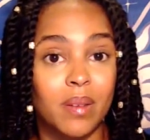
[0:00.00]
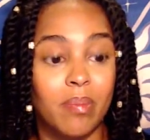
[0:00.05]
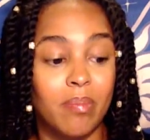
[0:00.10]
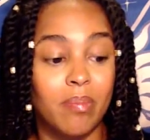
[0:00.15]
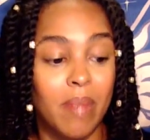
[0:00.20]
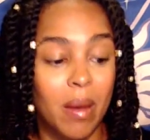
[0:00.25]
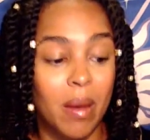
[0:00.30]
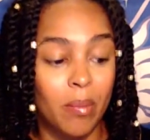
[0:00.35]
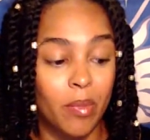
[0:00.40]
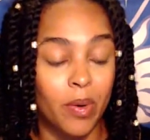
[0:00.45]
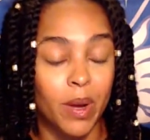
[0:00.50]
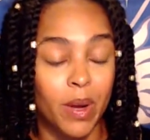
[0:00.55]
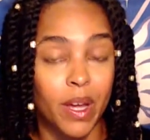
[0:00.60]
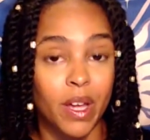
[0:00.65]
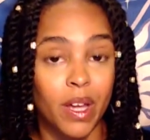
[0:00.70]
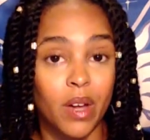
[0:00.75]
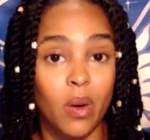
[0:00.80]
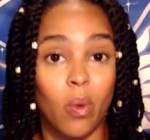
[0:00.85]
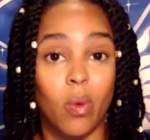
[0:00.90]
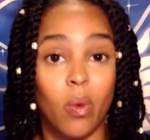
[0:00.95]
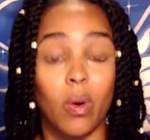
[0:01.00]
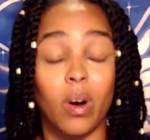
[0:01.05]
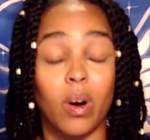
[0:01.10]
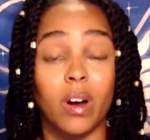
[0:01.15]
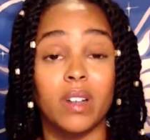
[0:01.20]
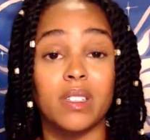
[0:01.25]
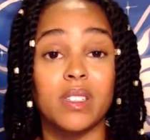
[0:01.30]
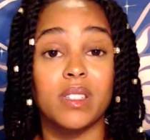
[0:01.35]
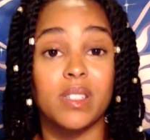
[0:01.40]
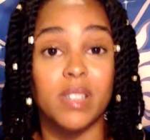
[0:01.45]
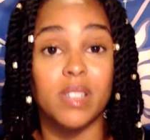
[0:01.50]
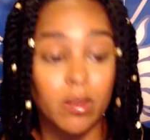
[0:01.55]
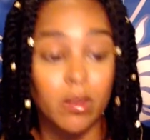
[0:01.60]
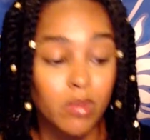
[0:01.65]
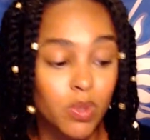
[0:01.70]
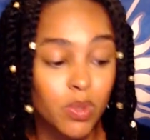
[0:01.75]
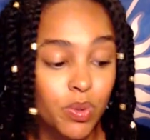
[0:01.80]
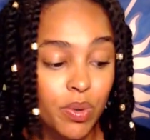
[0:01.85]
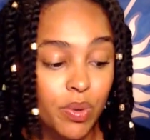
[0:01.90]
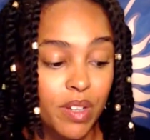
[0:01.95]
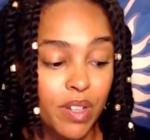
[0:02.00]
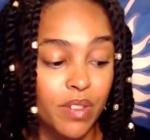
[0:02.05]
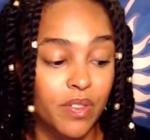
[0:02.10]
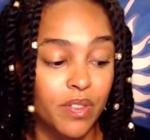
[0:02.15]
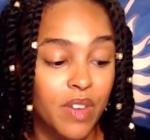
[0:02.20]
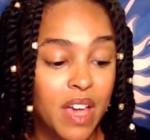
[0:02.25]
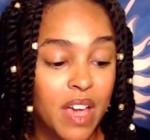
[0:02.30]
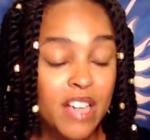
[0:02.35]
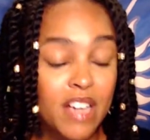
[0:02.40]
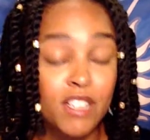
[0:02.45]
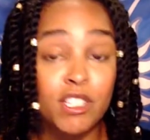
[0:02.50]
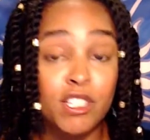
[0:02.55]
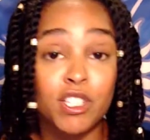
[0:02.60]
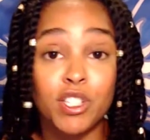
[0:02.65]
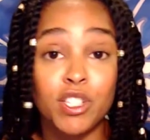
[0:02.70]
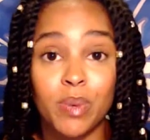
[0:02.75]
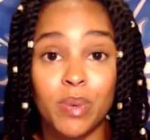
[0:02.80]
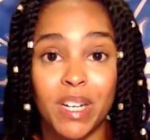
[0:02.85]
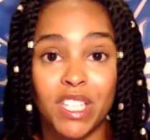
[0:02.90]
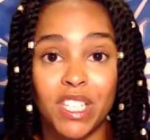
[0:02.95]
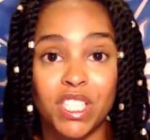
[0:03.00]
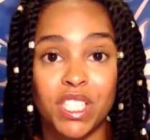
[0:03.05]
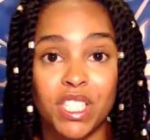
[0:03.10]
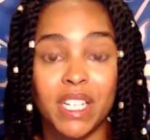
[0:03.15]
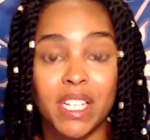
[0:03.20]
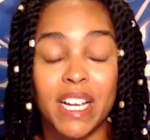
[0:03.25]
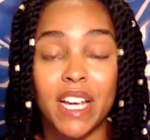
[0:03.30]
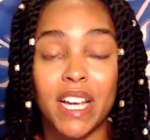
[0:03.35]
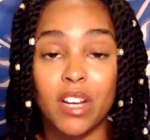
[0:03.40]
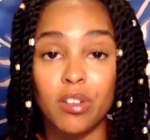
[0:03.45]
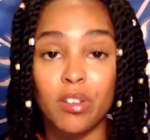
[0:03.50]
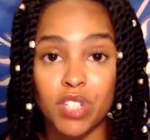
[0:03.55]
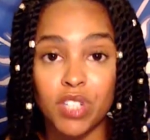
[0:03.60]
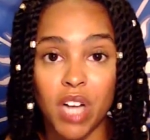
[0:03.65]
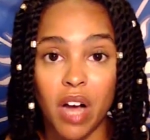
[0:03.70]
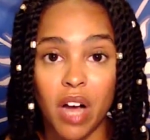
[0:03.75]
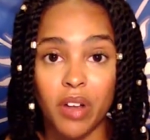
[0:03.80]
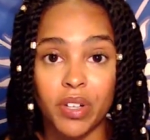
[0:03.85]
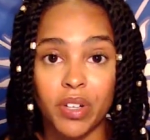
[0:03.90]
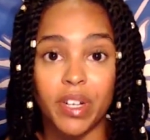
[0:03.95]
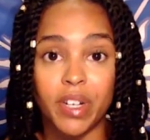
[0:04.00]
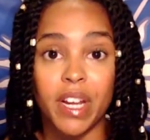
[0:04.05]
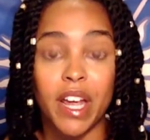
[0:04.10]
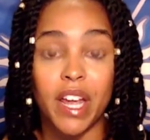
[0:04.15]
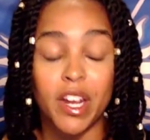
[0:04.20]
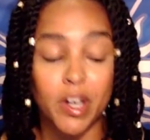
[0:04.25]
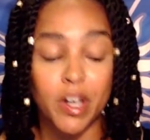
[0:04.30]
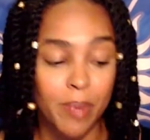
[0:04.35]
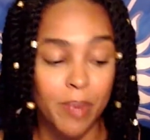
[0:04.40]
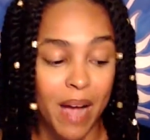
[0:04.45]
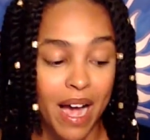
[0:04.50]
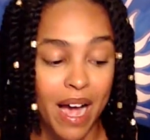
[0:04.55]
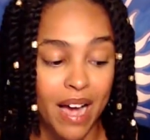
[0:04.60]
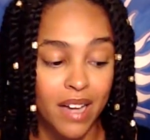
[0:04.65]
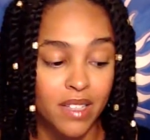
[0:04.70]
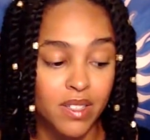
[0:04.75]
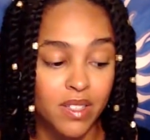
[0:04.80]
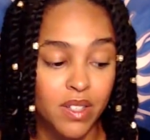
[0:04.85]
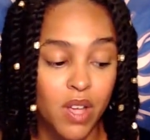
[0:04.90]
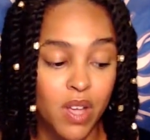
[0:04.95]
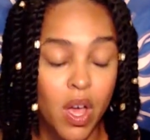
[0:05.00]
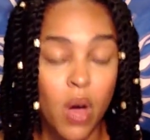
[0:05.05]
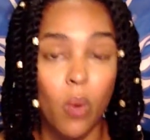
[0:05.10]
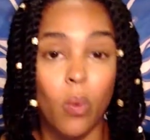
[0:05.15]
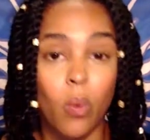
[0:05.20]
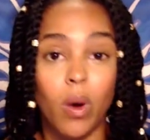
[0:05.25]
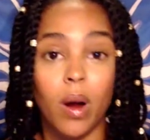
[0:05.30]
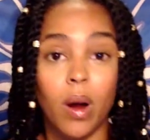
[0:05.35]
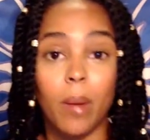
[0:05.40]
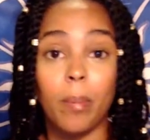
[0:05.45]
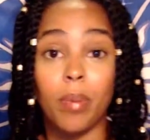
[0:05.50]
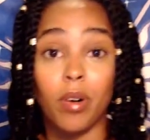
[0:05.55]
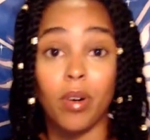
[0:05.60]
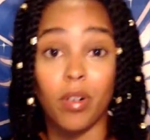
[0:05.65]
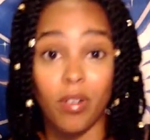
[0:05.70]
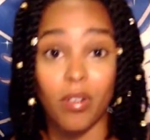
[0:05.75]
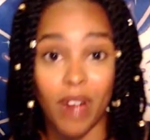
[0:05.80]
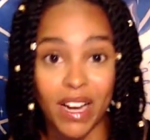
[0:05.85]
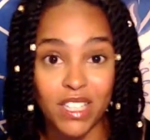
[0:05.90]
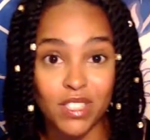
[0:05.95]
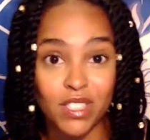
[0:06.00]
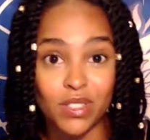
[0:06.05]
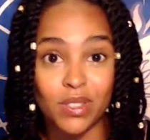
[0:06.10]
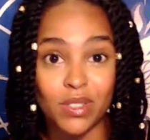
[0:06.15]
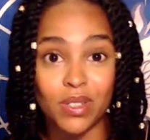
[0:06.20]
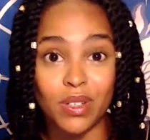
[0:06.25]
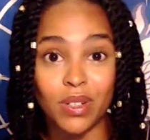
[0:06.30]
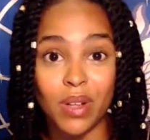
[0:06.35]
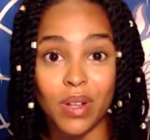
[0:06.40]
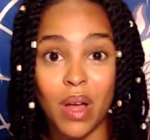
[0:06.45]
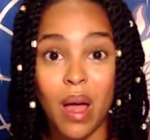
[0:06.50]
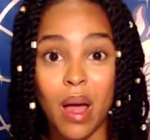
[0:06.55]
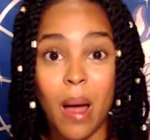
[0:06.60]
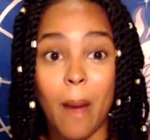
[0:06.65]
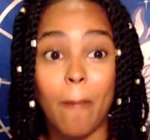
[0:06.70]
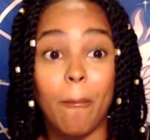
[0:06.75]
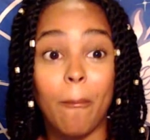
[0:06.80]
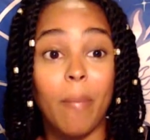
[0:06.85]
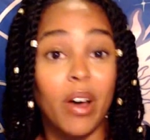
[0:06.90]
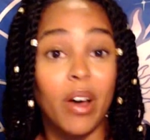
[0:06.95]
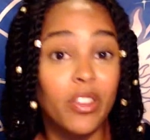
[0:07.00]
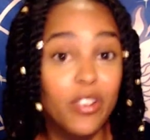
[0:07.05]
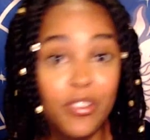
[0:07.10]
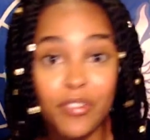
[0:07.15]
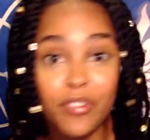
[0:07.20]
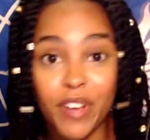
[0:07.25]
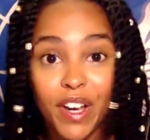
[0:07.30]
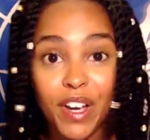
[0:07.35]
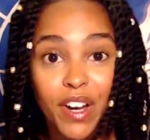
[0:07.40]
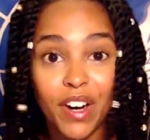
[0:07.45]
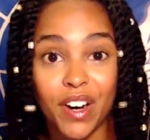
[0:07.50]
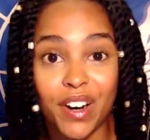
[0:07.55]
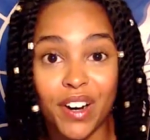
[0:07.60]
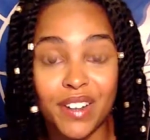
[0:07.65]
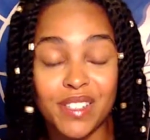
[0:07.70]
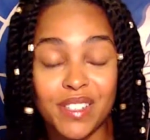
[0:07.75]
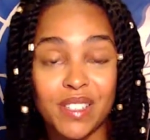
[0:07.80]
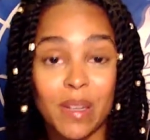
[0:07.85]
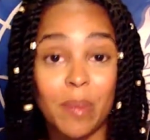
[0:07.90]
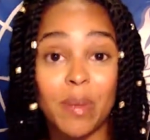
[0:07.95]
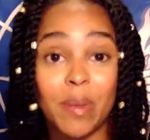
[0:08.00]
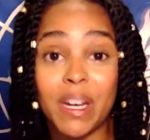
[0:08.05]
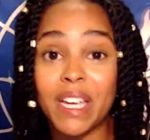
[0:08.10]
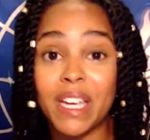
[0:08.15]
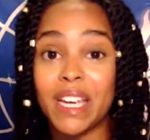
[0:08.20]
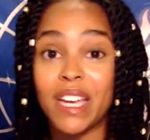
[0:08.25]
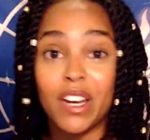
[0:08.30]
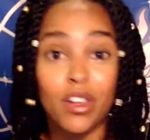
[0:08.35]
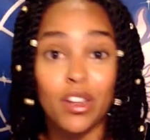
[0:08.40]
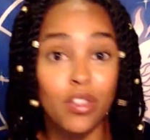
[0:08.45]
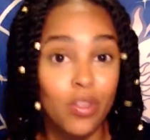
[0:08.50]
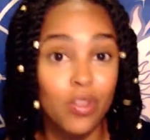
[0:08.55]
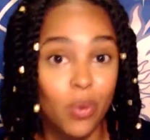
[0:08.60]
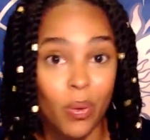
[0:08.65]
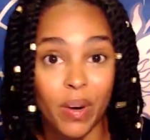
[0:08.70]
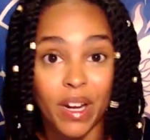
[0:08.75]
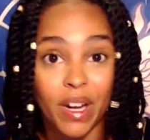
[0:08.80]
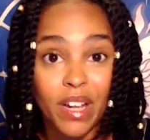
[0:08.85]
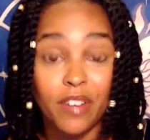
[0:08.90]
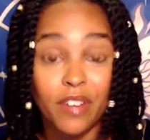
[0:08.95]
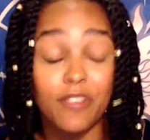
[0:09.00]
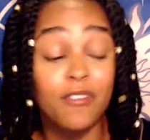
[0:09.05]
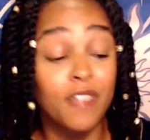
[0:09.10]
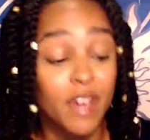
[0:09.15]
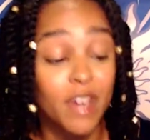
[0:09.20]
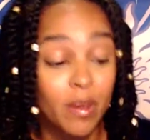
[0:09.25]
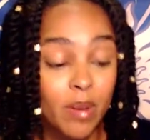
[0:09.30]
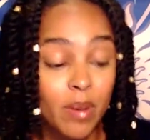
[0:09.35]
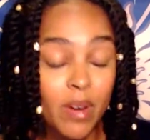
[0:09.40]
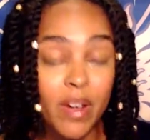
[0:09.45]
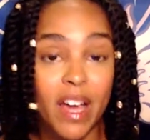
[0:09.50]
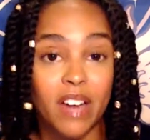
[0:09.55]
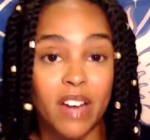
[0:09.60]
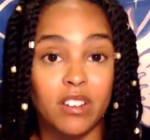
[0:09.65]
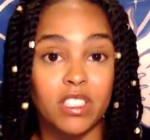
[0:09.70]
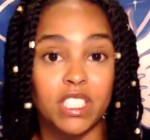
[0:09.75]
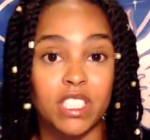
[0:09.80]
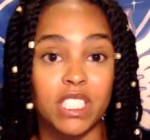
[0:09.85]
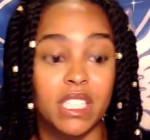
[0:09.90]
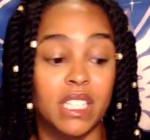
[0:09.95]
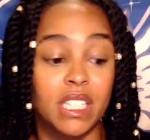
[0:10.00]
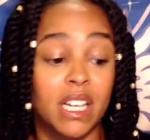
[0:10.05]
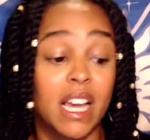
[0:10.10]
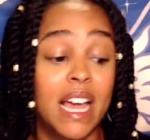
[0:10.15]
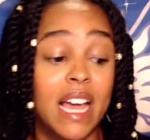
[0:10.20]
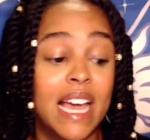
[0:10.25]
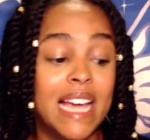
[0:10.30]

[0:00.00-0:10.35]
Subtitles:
memory or some sort of situation in your childhood, in your past, where a parental mother figure, somebody in authority, female energy,